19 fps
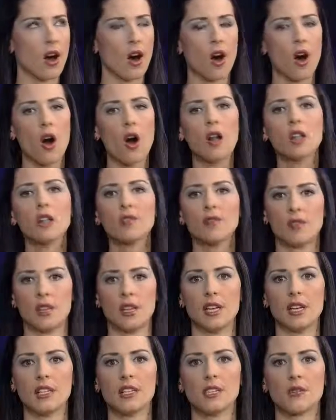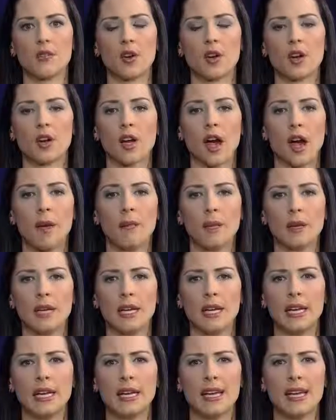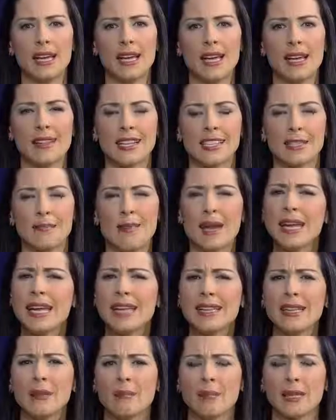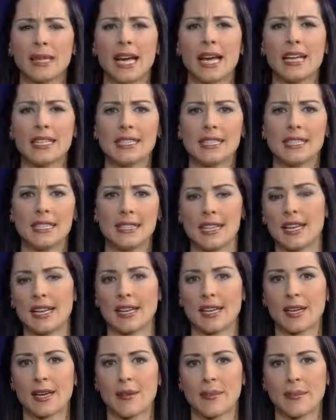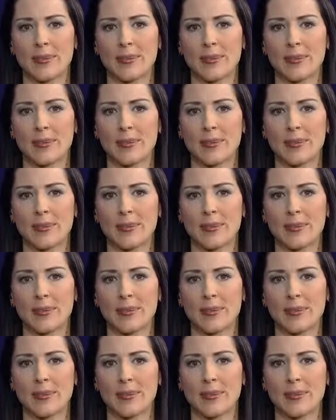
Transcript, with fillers: All of this for a company that's making the planet sick